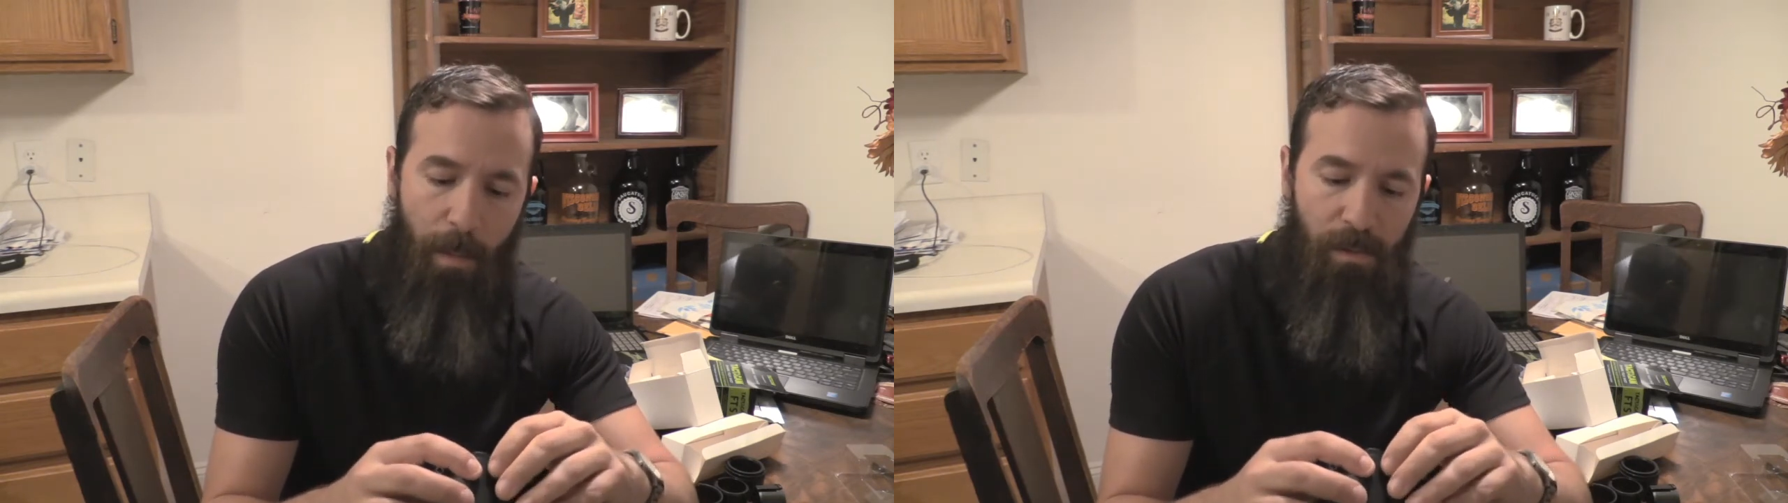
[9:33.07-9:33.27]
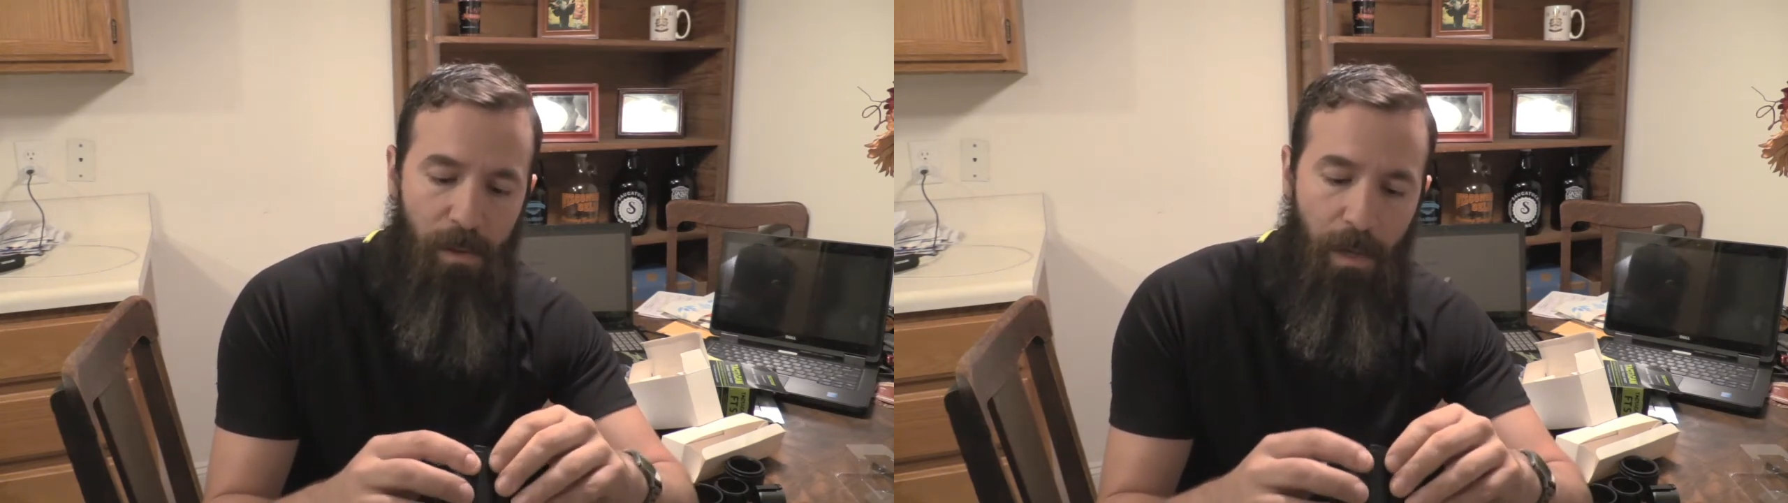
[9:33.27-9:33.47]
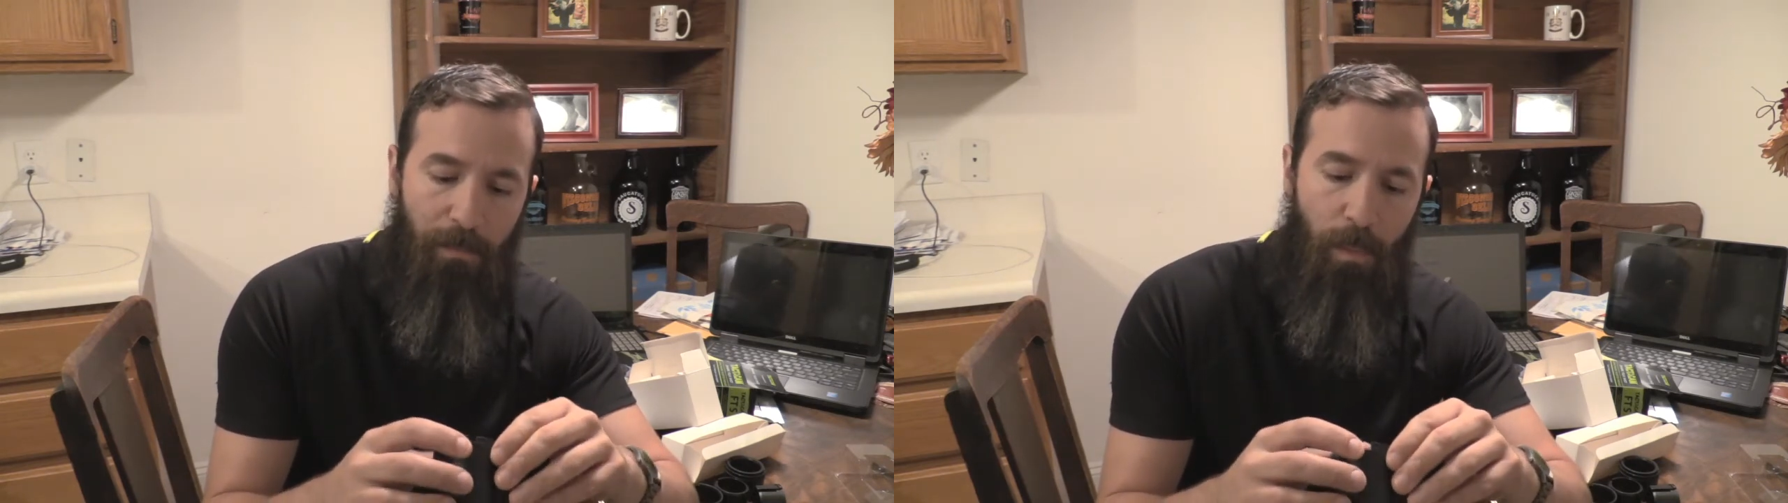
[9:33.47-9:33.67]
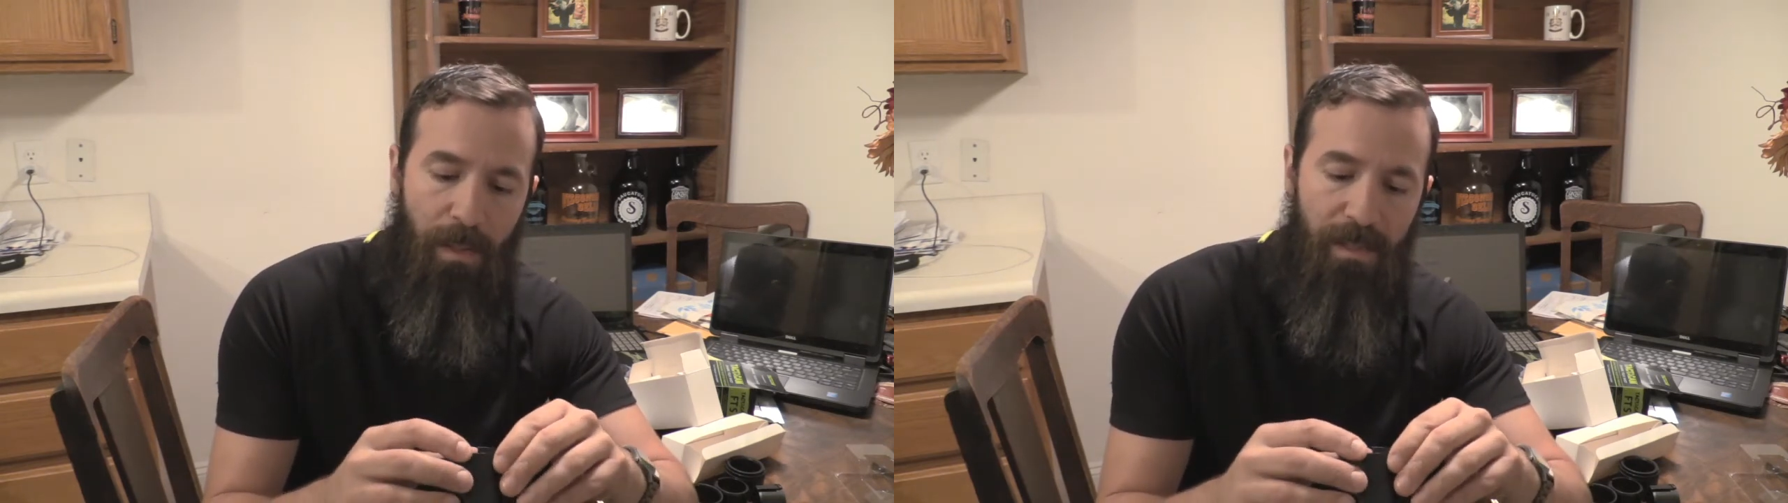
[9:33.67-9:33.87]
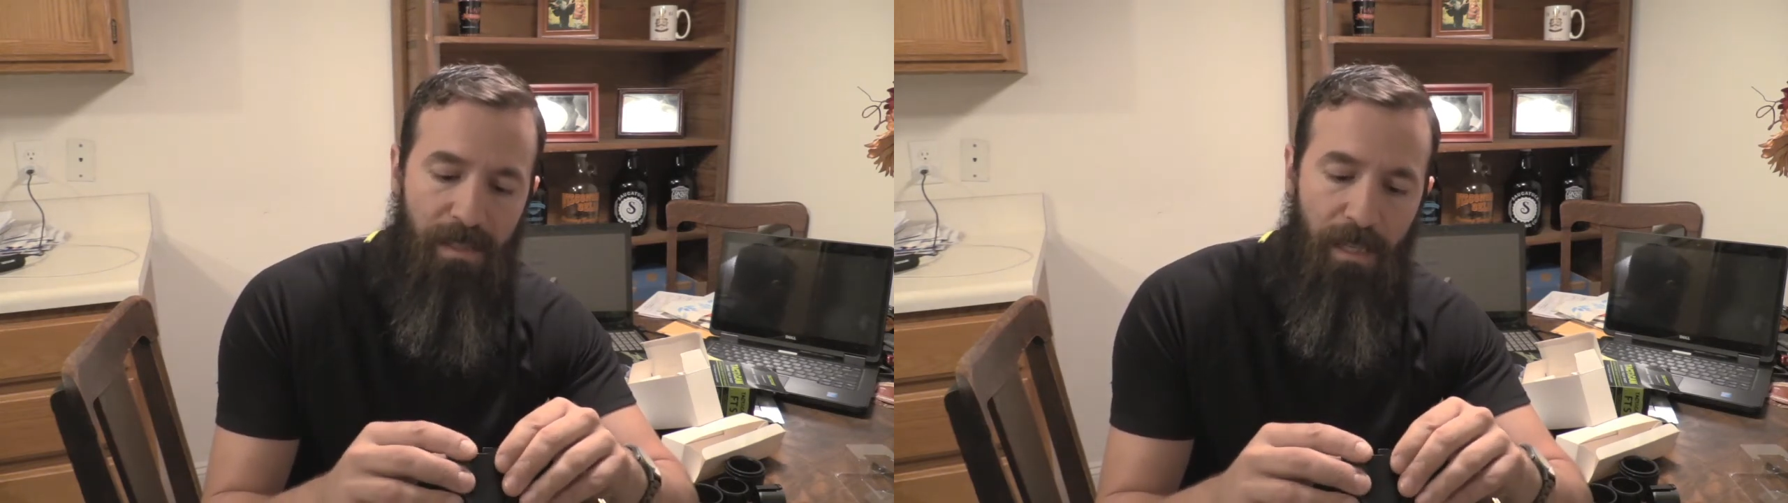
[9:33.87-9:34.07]
I was looking for one
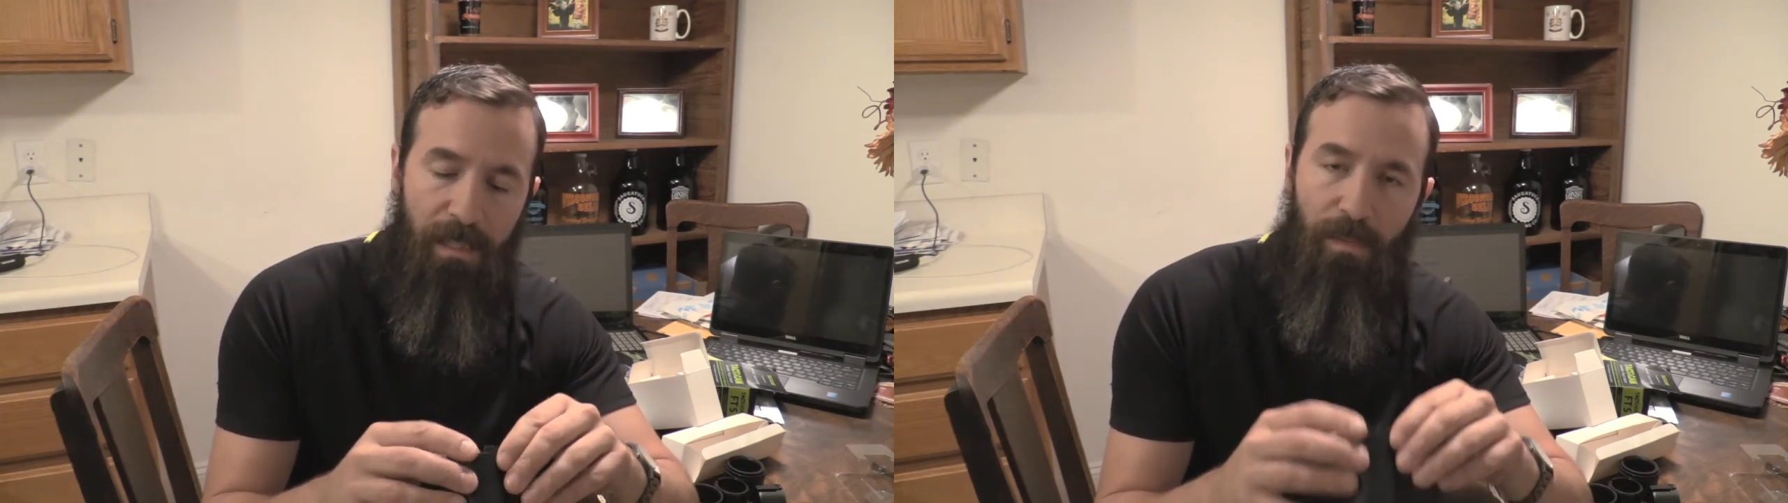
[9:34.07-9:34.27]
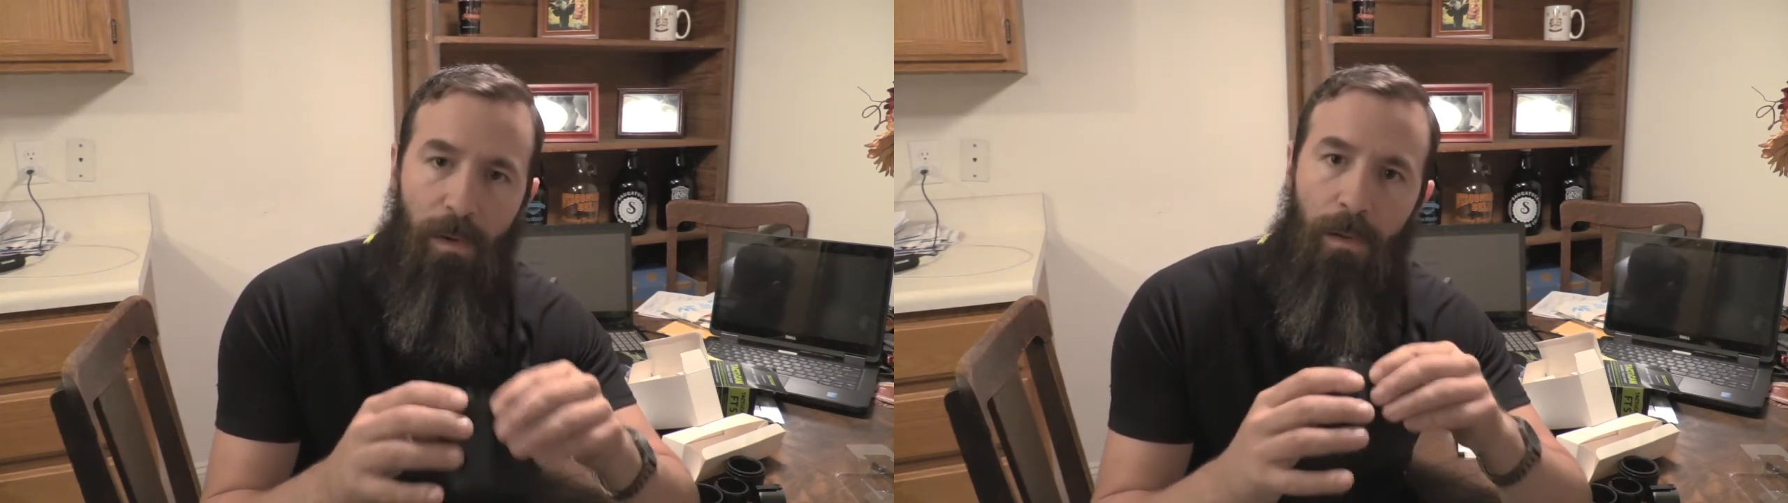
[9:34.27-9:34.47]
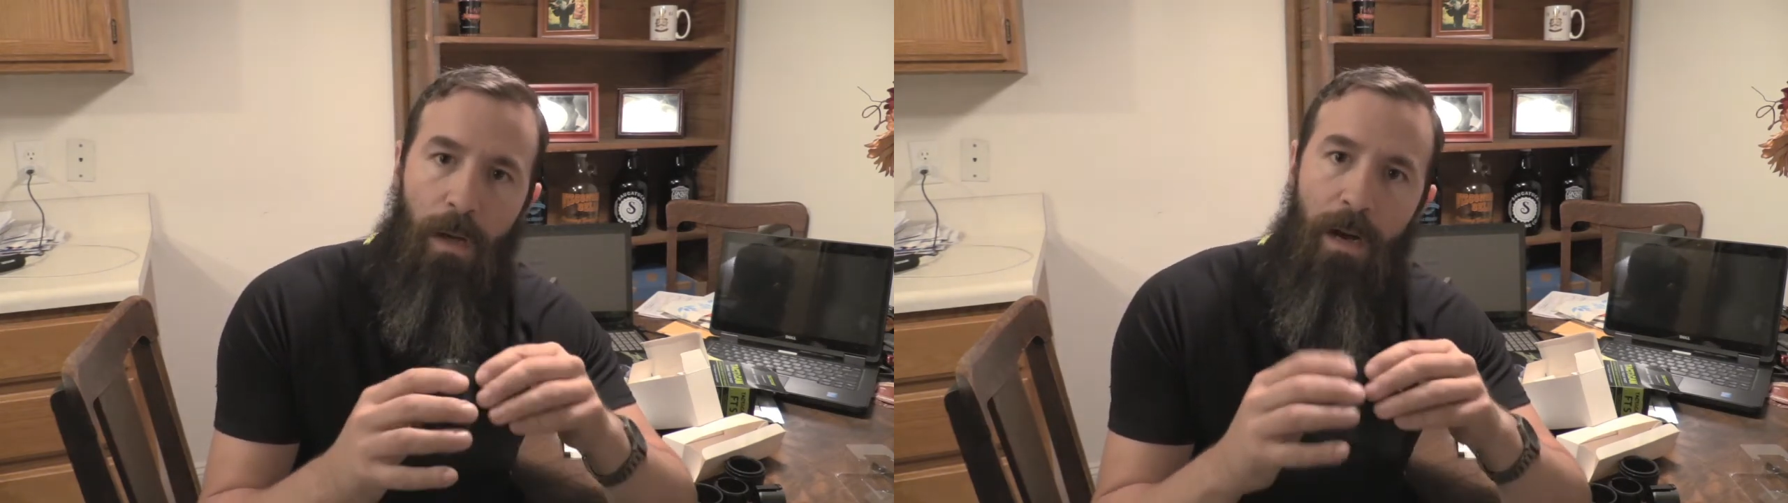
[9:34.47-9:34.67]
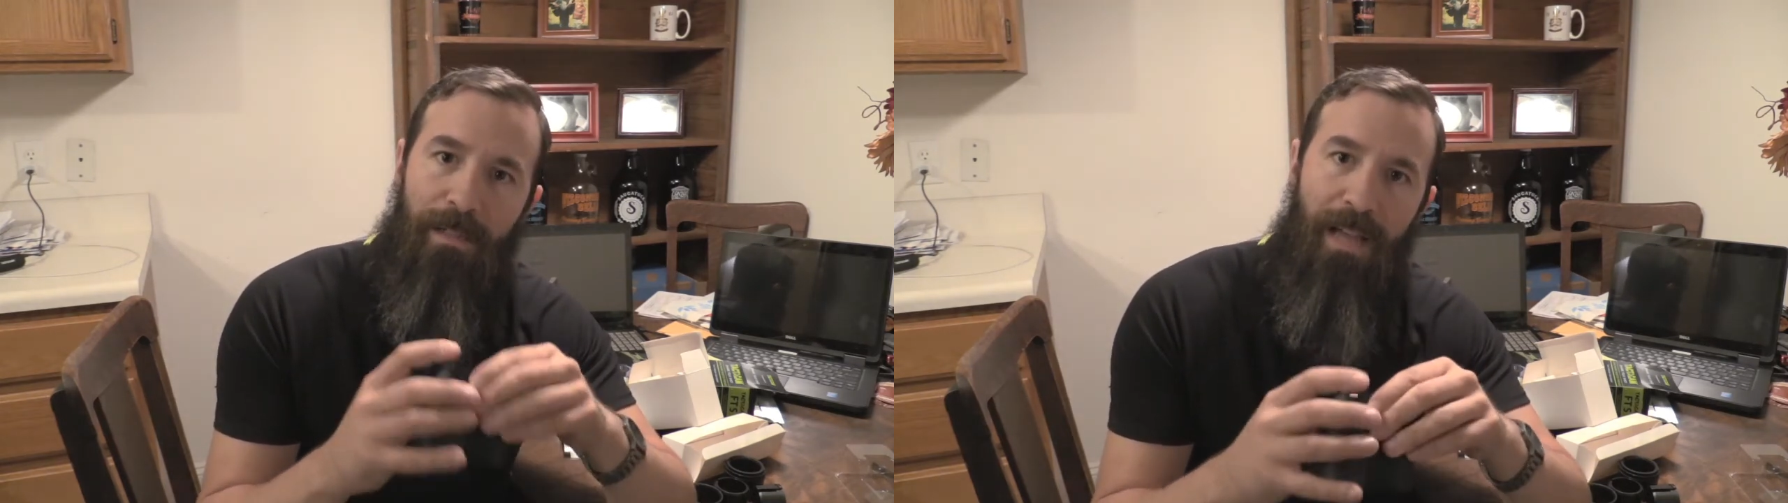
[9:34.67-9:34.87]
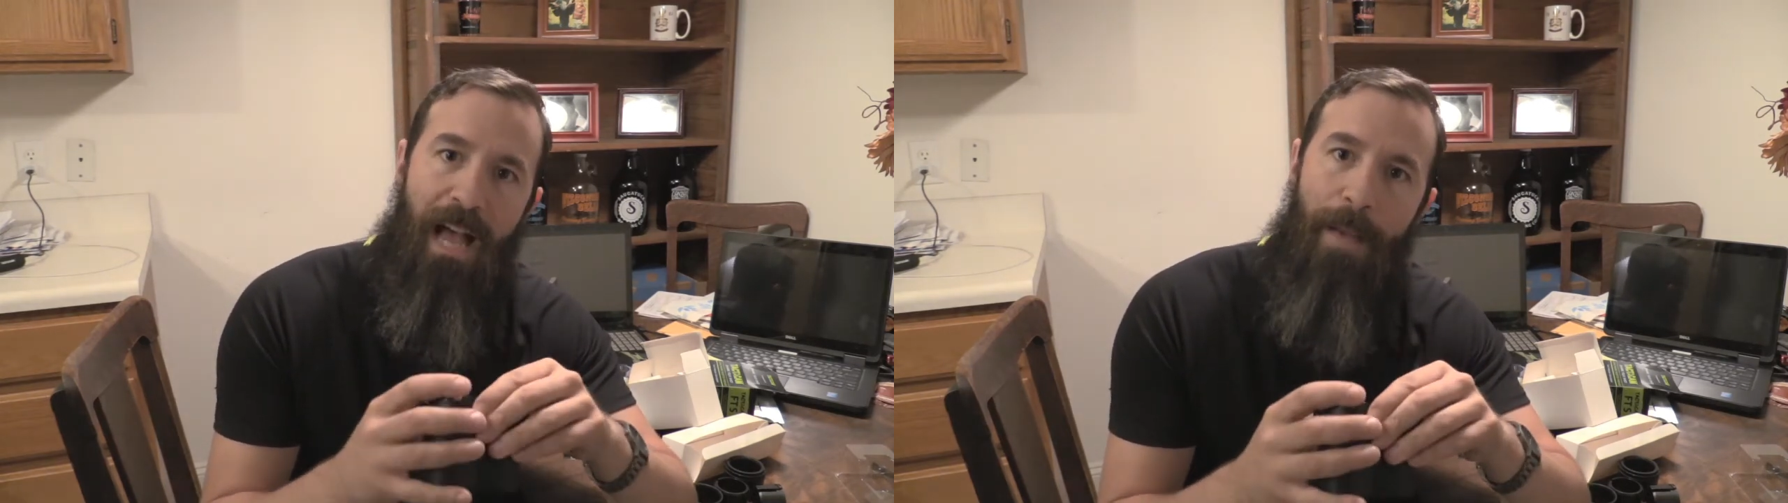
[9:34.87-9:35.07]
of these things for a
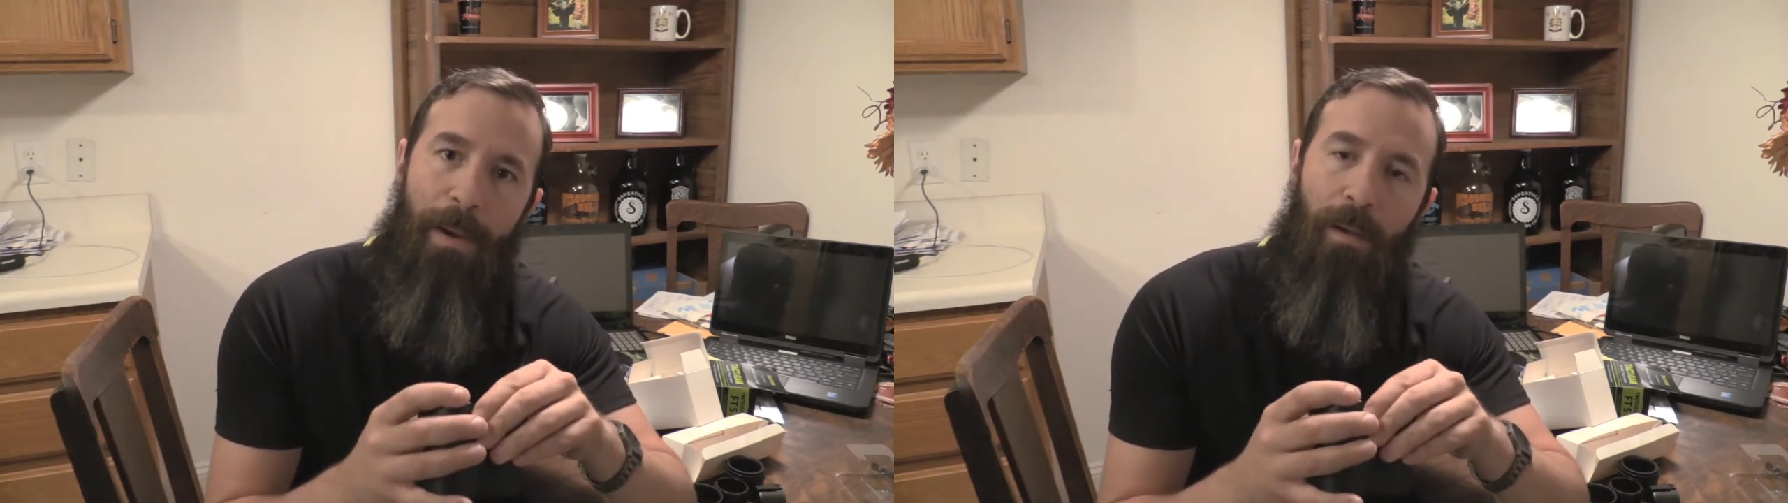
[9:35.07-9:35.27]
long time,